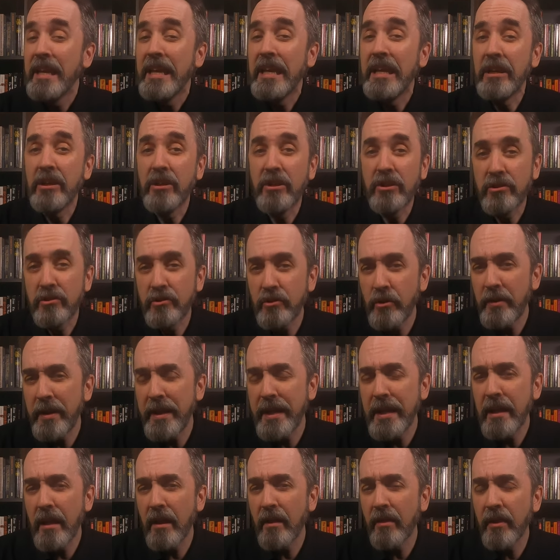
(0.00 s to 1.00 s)

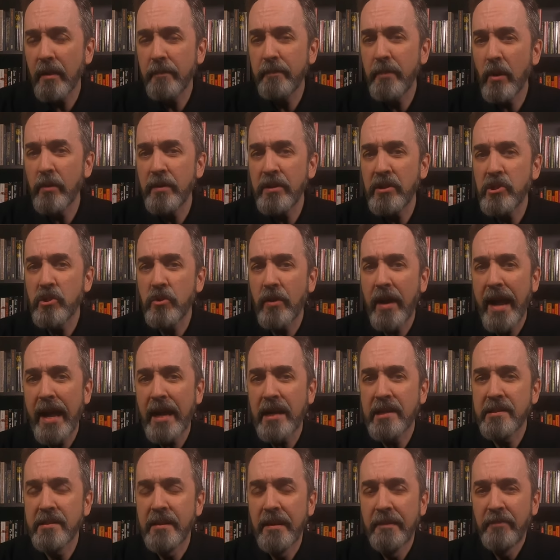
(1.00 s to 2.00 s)
including the bonus
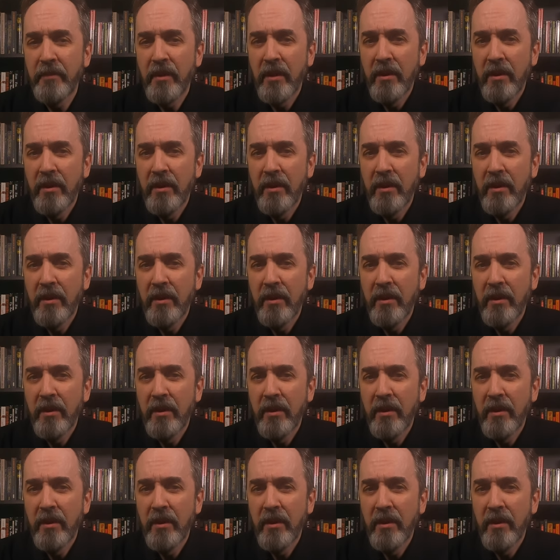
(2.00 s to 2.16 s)
tracks.